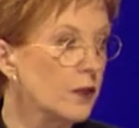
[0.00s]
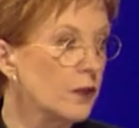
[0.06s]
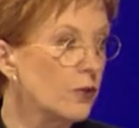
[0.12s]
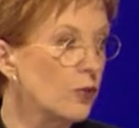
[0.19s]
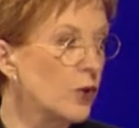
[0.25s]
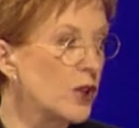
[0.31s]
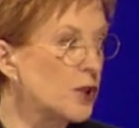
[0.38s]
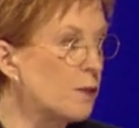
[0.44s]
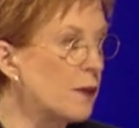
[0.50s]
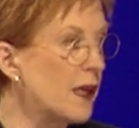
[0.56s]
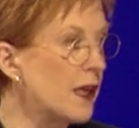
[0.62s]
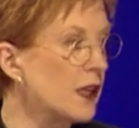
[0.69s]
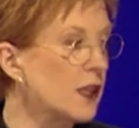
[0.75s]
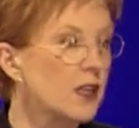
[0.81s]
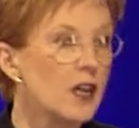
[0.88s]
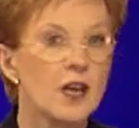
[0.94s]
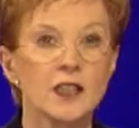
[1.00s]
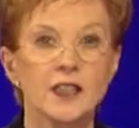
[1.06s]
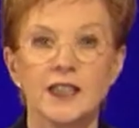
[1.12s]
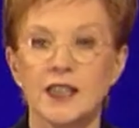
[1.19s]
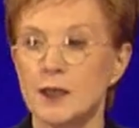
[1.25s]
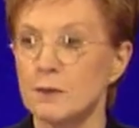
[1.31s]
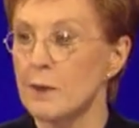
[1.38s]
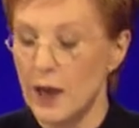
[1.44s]
Which player can't
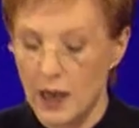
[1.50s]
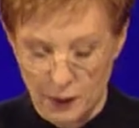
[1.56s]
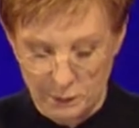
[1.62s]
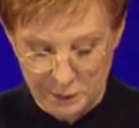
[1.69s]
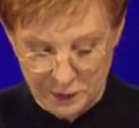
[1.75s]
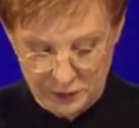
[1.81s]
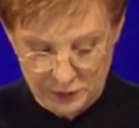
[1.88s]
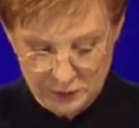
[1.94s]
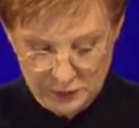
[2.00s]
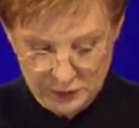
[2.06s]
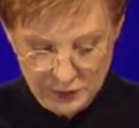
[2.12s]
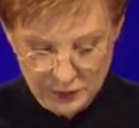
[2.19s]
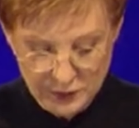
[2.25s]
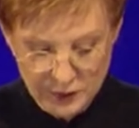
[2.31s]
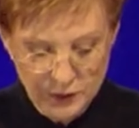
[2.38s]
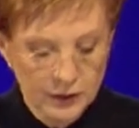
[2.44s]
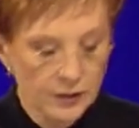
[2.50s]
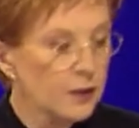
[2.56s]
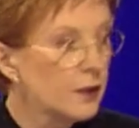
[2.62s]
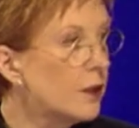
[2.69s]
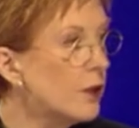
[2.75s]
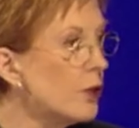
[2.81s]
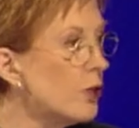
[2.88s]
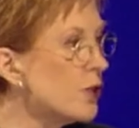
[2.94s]
keep up?
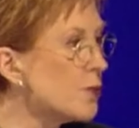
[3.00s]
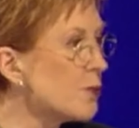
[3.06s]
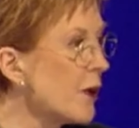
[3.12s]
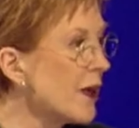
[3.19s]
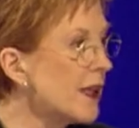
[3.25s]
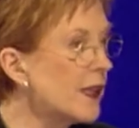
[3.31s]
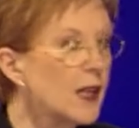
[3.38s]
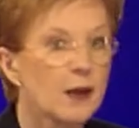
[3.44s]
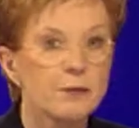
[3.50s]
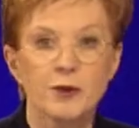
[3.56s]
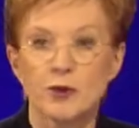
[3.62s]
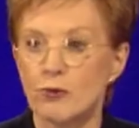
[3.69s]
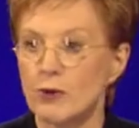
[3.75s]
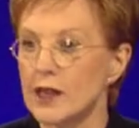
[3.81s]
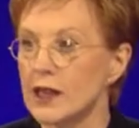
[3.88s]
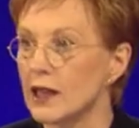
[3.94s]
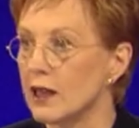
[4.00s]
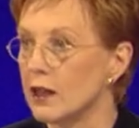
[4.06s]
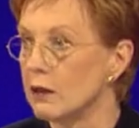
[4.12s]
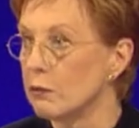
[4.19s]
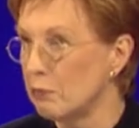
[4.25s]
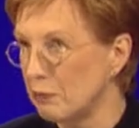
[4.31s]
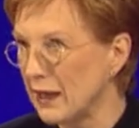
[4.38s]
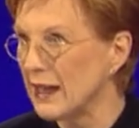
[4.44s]
Who's bringing up the rear
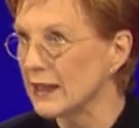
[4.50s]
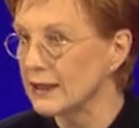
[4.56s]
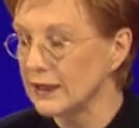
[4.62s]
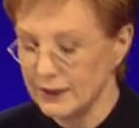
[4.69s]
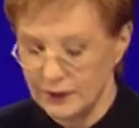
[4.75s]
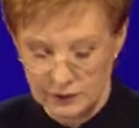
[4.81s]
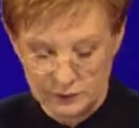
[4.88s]
badly?